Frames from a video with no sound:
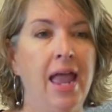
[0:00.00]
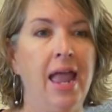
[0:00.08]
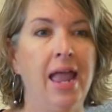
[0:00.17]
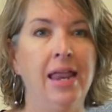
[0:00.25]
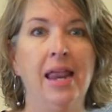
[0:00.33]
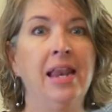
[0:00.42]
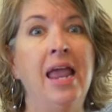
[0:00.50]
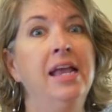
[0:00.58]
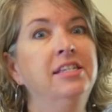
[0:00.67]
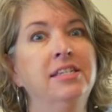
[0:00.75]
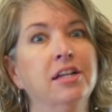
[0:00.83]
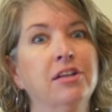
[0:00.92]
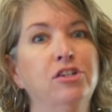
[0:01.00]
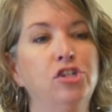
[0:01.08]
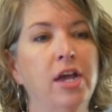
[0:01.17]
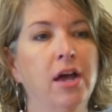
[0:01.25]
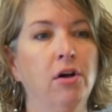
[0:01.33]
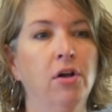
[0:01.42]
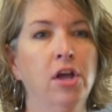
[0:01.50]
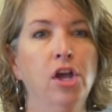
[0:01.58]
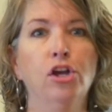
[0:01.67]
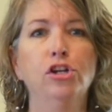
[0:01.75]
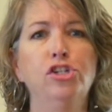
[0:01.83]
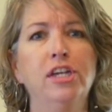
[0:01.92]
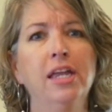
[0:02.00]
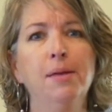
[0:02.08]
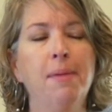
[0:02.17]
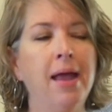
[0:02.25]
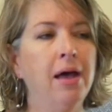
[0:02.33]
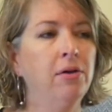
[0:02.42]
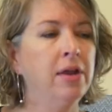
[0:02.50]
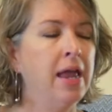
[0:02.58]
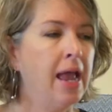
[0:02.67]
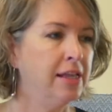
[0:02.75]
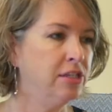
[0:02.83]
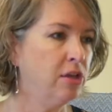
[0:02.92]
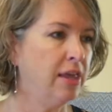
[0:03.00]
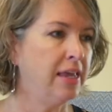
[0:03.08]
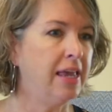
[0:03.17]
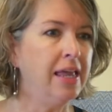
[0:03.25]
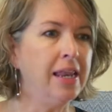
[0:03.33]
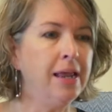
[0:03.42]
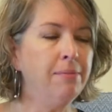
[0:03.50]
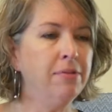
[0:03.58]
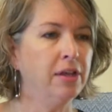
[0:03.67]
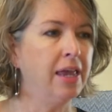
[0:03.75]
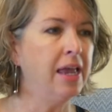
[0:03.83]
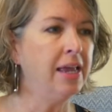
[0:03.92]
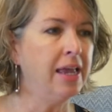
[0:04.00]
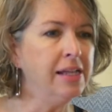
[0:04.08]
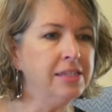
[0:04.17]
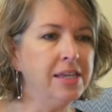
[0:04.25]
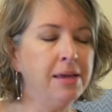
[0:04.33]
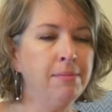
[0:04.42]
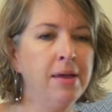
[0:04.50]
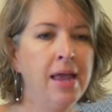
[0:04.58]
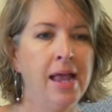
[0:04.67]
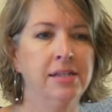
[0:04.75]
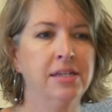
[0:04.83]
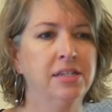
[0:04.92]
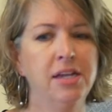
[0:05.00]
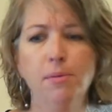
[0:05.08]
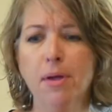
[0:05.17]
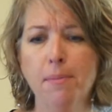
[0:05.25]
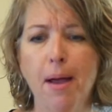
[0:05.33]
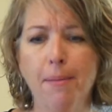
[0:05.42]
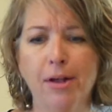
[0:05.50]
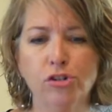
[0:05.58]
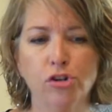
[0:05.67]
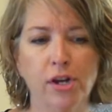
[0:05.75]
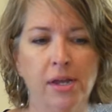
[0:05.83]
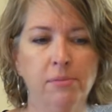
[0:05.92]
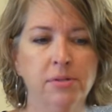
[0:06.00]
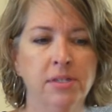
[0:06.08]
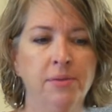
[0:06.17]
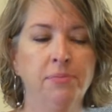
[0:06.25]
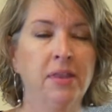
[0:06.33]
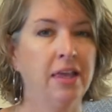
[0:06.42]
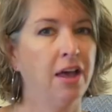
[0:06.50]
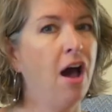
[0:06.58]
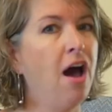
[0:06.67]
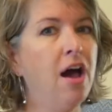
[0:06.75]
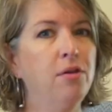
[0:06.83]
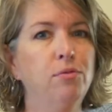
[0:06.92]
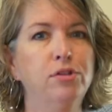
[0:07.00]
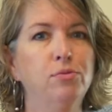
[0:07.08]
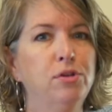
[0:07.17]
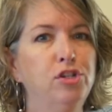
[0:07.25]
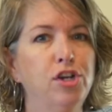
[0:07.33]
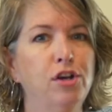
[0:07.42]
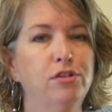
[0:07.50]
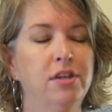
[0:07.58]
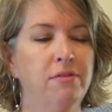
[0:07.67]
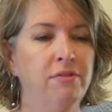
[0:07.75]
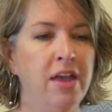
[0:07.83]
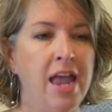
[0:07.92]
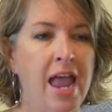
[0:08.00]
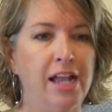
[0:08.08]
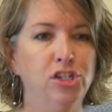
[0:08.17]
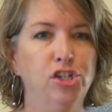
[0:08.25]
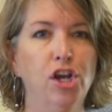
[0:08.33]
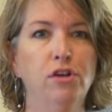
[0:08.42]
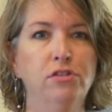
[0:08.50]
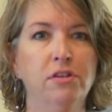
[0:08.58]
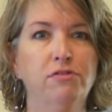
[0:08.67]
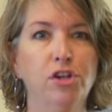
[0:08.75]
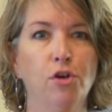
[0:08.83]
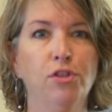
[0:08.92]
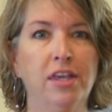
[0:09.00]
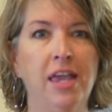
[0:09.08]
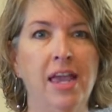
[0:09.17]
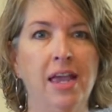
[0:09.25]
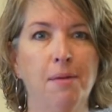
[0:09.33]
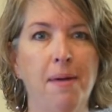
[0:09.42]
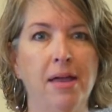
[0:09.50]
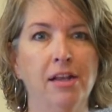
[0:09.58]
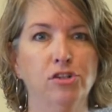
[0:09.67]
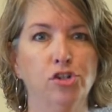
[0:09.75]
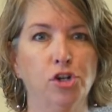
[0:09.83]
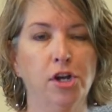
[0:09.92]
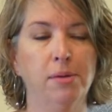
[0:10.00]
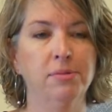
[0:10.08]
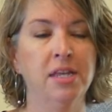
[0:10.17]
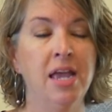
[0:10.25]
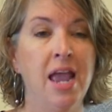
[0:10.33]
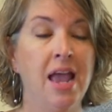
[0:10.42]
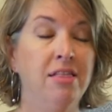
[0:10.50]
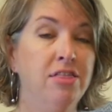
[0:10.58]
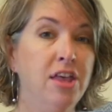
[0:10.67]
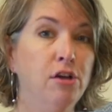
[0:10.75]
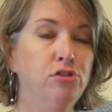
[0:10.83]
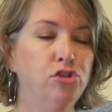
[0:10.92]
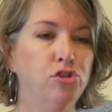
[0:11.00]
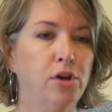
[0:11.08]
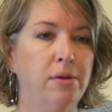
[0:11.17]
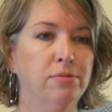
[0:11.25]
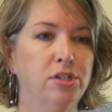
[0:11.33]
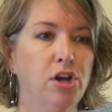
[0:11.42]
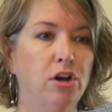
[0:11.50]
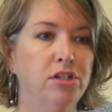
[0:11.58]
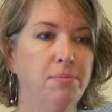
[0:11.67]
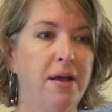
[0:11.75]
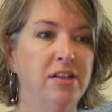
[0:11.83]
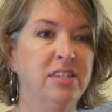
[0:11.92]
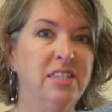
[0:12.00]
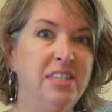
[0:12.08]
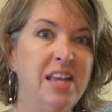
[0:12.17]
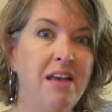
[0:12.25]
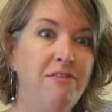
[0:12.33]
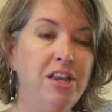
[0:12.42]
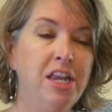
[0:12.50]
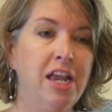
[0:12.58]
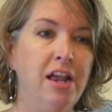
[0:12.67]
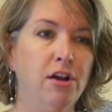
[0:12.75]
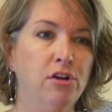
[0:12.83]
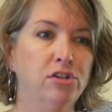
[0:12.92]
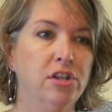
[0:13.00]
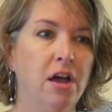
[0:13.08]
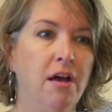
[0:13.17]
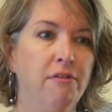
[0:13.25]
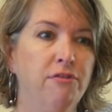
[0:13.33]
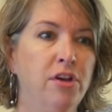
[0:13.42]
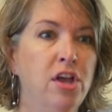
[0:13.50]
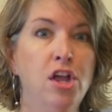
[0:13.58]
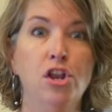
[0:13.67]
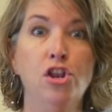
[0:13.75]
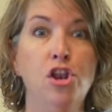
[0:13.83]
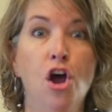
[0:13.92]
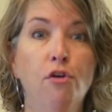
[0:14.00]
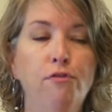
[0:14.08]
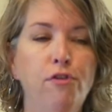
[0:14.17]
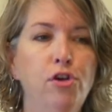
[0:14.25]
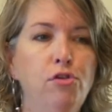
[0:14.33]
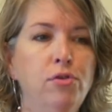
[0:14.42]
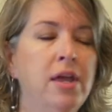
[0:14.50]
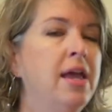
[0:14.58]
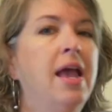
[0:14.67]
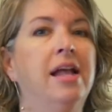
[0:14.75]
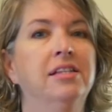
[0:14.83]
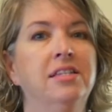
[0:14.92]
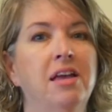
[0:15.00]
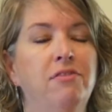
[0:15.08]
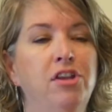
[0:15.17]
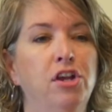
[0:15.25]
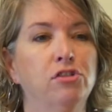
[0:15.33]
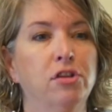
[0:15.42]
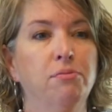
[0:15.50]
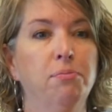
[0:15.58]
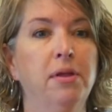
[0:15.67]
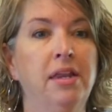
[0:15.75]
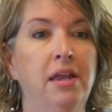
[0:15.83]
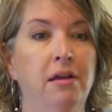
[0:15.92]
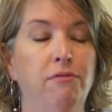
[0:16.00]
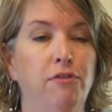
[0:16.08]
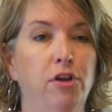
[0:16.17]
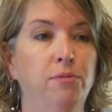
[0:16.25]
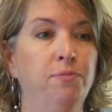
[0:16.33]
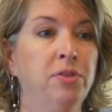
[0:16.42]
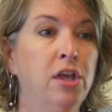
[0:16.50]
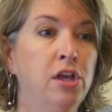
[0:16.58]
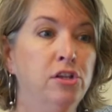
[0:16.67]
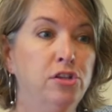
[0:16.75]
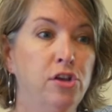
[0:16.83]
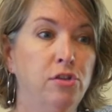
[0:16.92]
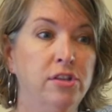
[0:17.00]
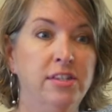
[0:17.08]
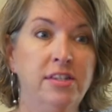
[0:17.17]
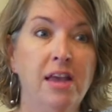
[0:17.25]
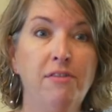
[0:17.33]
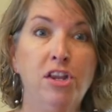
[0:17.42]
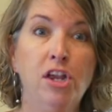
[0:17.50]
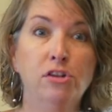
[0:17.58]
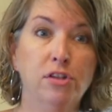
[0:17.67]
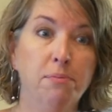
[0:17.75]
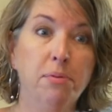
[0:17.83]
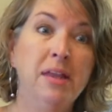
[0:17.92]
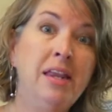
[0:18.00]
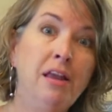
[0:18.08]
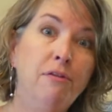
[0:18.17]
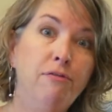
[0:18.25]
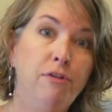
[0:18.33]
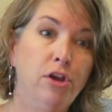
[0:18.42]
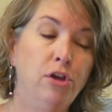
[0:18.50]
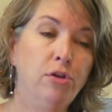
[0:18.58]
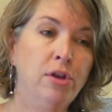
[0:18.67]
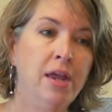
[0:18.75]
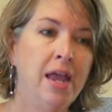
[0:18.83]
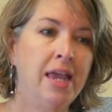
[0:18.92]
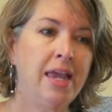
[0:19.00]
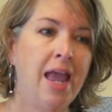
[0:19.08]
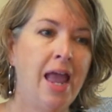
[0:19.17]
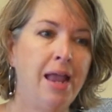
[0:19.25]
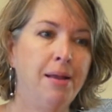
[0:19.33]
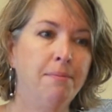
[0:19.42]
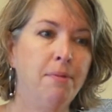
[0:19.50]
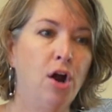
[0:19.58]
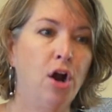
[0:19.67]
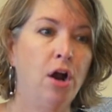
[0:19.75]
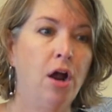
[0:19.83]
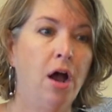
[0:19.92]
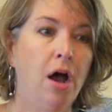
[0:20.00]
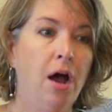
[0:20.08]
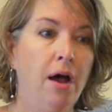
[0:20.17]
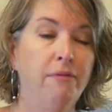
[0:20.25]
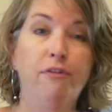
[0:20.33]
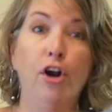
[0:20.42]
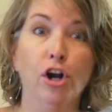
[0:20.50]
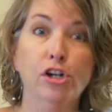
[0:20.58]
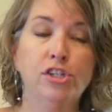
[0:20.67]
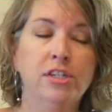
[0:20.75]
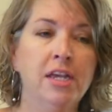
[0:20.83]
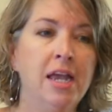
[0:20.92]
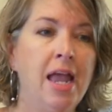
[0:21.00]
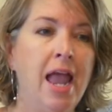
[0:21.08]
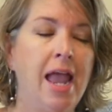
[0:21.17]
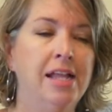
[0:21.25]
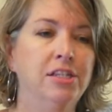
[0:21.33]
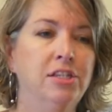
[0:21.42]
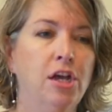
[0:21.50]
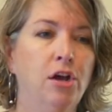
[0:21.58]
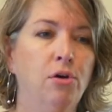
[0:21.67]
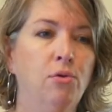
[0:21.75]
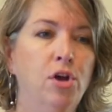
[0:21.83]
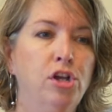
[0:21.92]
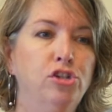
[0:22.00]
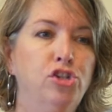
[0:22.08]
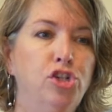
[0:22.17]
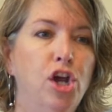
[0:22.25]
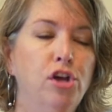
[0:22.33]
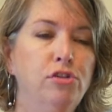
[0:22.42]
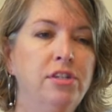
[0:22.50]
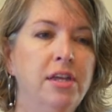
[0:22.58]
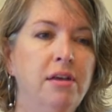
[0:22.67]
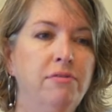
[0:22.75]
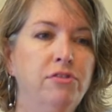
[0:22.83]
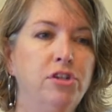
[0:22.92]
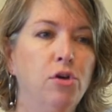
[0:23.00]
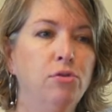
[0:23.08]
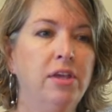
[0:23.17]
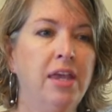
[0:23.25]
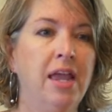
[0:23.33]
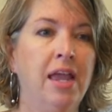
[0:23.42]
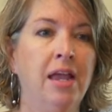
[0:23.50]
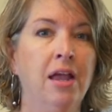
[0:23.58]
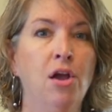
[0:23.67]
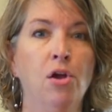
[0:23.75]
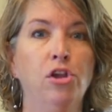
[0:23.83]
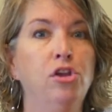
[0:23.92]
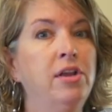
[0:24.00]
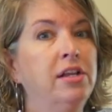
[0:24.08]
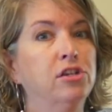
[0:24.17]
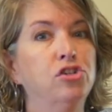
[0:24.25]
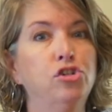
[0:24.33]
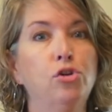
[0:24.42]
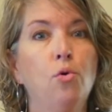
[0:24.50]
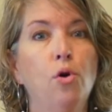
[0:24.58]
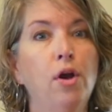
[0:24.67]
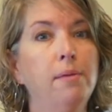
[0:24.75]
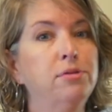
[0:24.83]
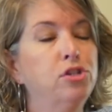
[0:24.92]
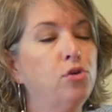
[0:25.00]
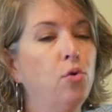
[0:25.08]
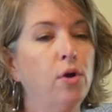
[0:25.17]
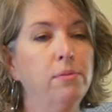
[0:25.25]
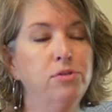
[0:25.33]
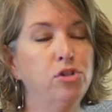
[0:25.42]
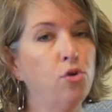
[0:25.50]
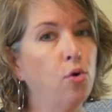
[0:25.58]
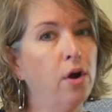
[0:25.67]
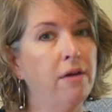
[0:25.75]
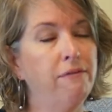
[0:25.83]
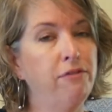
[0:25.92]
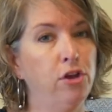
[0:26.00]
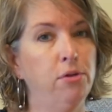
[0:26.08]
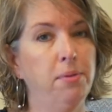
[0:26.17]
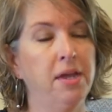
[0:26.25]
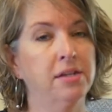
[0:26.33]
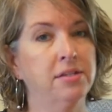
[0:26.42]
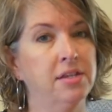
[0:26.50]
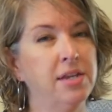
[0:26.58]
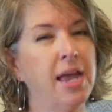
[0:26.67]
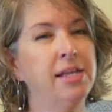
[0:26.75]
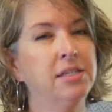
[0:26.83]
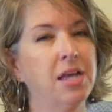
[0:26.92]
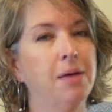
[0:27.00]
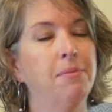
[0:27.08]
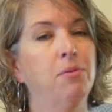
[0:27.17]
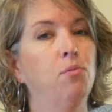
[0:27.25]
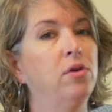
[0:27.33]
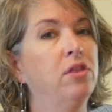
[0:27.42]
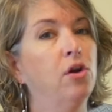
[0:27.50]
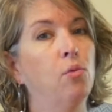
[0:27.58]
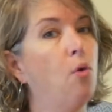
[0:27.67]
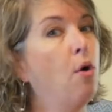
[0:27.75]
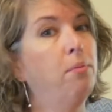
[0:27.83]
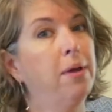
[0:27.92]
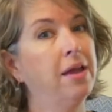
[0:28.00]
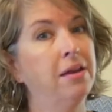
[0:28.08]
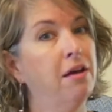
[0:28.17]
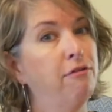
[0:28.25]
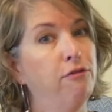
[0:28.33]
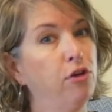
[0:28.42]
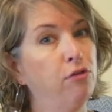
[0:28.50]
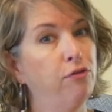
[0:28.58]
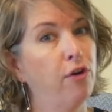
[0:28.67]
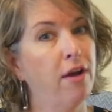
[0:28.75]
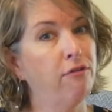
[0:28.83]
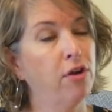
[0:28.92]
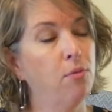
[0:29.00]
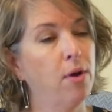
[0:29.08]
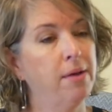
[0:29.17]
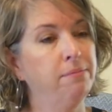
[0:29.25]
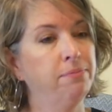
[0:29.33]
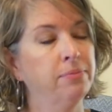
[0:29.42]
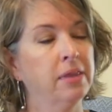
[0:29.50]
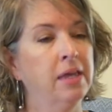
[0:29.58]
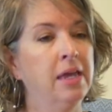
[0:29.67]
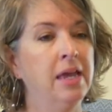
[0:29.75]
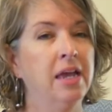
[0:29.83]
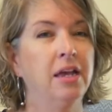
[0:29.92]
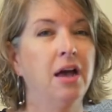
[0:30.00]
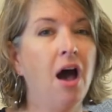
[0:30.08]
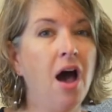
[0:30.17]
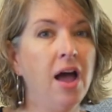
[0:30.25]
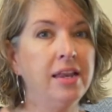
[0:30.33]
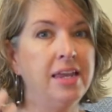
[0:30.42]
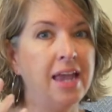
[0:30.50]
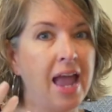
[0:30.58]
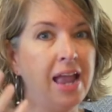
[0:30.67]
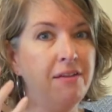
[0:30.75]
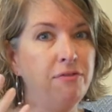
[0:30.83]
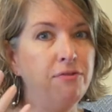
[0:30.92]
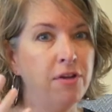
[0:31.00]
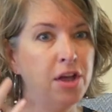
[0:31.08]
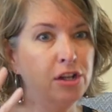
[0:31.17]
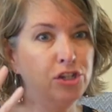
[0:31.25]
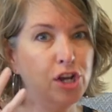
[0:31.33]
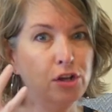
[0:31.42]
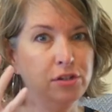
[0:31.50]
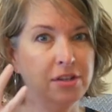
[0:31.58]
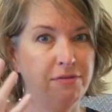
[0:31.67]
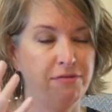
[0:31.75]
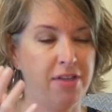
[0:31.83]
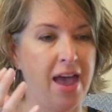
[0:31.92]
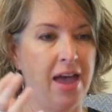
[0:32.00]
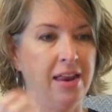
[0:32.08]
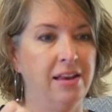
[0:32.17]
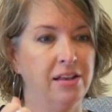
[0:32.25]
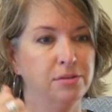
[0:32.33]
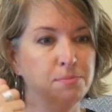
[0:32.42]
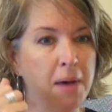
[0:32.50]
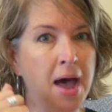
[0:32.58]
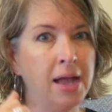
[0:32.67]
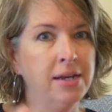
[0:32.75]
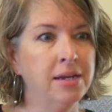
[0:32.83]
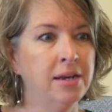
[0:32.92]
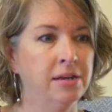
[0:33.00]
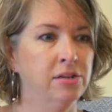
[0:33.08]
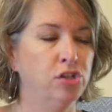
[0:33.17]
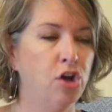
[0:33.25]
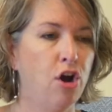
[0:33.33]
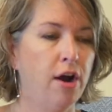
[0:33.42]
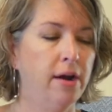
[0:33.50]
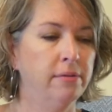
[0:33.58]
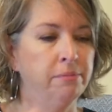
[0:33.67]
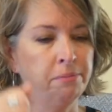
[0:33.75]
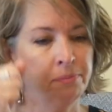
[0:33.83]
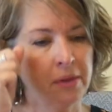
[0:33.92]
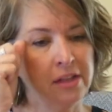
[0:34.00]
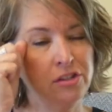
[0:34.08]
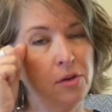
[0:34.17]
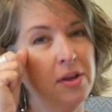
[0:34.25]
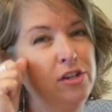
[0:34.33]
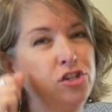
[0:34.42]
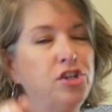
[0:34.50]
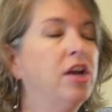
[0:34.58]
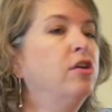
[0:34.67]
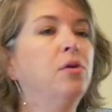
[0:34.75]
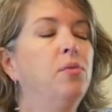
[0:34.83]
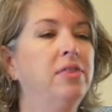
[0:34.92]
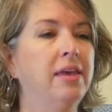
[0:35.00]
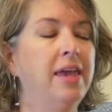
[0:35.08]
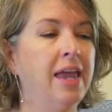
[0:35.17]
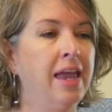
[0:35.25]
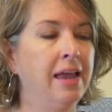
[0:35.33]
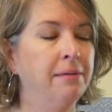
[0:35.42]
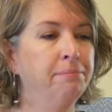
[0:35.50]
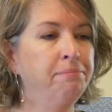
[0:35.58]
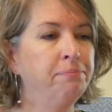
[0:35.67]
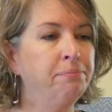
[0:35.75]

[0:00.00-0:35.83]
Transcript: and he's still in jail. Could you get him out? And so they get him. The king gets him and says, tell me about my dreams. God was with Joseph, and Joseph told the king about his dreams. And those dreams talked about 7 years of no food and 7 years of plenty of food. So the 7 years of plenty of food came first. And so Joseph told the king, you need to store up food, because the day's coming when there won't be enough food for everyone. God gave Joseph that in his mind and in his heart. And so he shared it with the king.